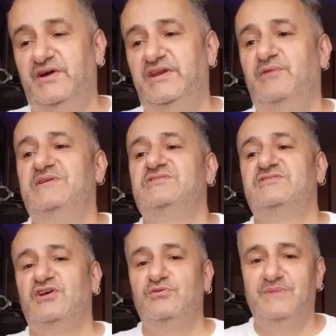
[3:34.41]
I know it's
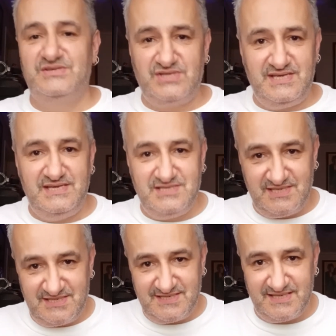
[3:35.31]
so much
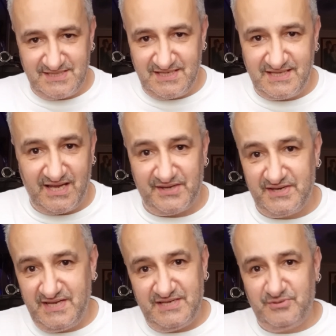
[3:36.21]
easier said than
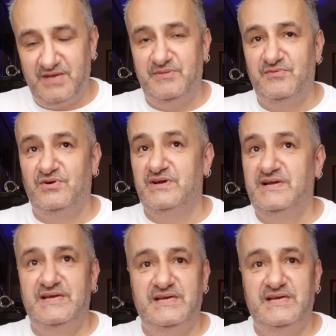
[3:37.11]
done. Don't get me wrong.